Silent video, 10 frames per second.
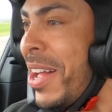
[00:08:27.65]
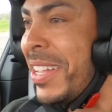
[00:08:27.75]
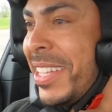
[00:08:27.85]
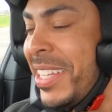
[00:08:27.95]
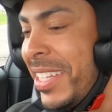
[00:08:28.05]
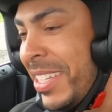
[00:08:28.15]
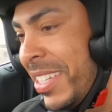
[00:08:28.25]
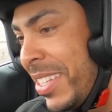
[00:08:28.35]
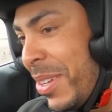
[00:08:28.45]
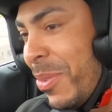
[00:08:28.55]

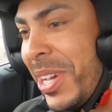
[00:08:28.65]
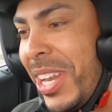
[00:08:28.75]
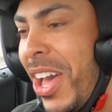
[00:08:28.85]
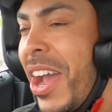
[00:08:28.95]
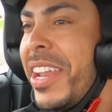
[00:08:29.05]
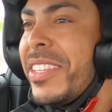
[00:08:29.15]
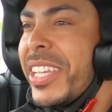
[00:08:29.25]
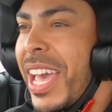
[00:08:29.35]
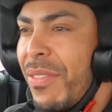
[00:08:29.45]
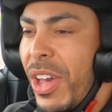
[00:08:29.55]
We are learning
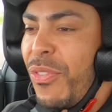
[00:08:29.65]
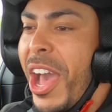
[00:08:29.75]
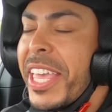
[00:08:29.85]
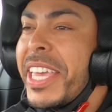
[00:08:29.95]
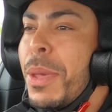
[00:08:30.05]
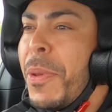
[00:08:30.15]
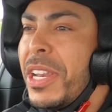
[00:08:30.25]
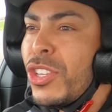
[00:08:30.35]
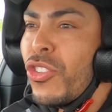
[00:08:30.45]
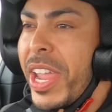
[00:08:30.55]
together. If I can keep it in
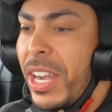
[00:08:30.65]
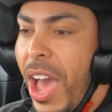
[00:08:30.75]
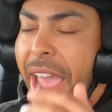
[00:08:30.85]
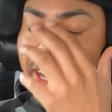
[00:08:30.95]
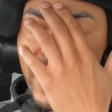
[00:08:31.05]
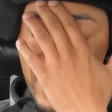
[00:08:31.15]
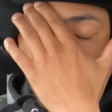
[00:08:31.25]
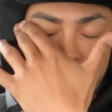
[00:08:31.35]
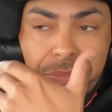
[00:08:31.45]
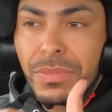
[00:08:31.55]
a straight line,
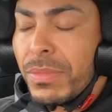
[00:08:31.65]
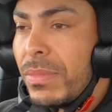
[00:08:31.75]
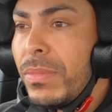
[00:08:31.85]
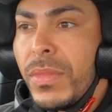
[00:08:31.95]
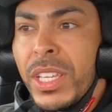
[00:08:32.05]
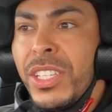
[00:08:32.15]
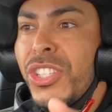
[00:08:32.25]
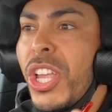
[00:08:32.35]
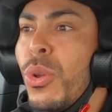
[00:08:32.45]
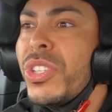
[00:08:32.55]
it's
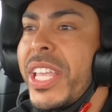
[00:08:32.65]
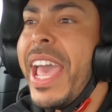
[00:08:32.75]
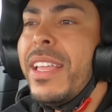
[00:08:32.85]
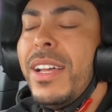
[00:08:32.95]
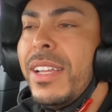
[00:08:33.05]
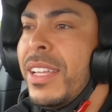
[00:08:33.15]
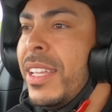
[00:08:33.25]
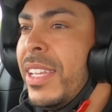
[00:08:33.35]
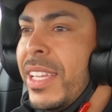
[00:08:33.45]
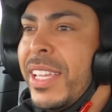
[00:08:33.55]
so scared.
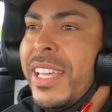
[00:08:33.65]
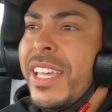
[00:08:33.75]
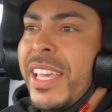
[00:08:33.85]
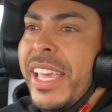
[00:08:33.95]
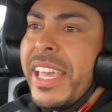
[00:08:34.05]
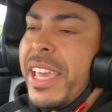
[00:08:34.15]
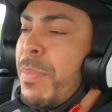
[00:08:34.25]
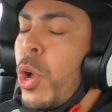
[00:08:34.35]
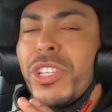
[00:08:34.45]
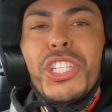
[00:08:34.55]

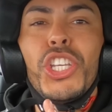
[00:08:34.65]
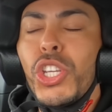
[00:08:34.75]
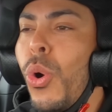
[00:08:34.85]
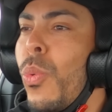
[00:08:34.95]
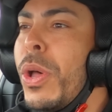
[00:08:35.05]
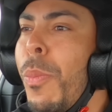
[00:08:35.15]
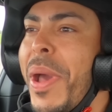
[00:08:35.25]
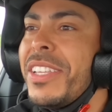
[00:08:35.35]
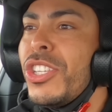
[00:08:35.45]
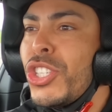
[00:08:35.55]
Because it's a short
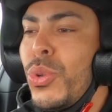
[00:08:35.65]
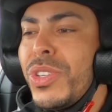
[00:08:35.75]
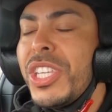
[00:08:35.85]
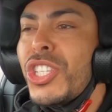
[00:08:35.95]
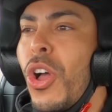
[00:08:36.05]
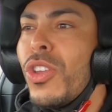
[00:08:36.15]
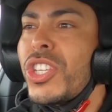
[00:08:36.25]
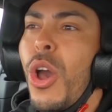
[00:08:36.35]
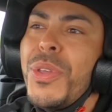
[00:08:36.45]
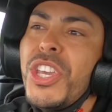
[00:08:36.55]
wheelbase, as soon as it starts
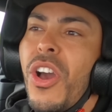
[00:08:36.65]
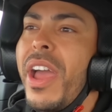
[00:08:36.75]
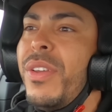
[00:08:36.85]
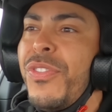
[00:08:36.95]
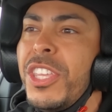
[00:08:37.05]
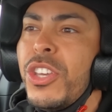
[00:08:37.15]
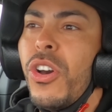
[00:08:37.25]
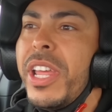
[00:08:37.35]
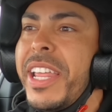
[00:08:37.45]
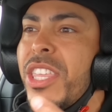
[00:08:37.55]
going, you kind of think you
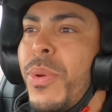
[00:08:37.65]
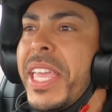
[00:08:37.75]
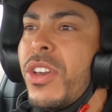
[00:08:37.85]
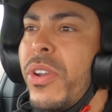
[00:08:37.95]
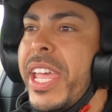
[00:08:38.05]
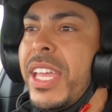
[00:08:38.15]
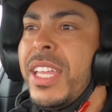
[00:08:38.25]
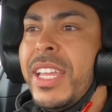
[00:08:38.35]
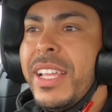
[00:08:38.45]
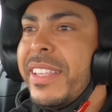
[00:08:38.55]
got it, then you ain't got it.
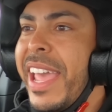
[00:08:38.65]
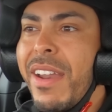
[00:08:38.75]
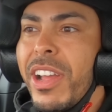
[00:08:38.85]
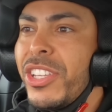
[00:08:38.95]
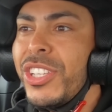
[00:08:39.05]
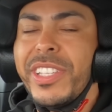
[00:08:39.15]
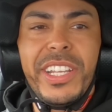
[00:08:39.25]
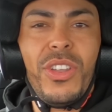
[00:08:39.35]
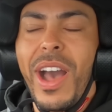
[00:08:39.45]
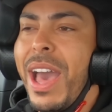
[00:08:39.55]
There, I just did
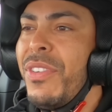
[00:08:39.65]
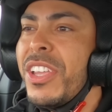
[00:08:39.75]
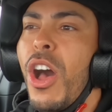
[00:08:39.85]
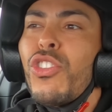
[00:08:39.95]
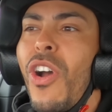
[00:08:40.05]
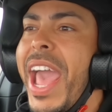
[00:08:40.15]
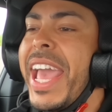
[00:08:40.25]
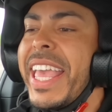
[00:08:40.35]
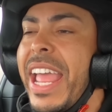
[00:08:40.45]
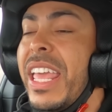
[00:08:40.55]
not have it. I'll try it
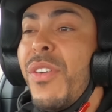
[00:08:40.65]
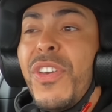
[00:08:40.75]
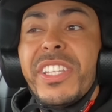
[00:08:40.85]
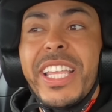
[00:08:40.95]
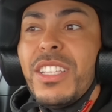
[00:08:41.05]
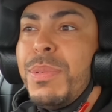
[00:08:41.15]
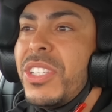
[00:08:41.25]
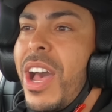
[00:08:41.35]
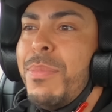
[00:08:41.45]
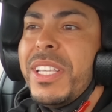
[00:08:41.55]
again. If it sends me
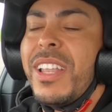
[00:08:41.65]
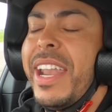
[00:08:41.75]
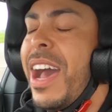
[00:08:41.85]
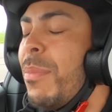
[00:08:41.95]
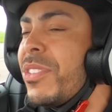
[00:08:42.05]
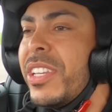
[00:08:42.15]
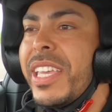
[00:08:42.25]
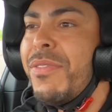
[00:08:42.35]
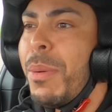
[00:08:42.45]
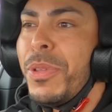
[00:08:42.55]
sideways like that, I'm just going to
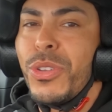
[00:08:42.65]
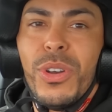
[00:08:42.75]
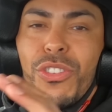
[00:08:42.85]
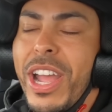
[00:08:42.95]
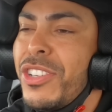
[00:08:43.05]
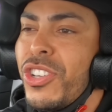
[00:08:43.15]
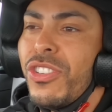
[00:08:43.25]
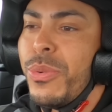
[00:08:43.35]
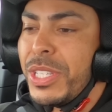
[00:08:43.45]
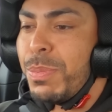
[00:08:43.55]
give up and do it on traction
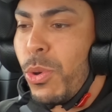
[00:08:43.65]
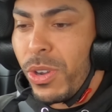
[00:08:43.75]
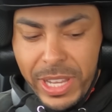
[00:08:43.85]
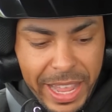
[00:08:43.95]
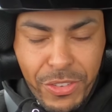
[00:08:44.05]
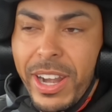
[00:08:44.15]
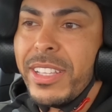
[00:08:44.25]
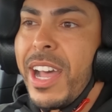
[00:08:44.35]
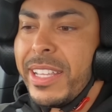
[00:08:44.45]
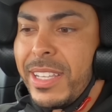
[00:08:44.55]
control and sport, because I ain't trying to
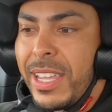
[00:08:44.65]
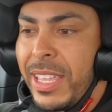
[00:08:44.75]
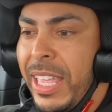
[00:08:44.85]
die today.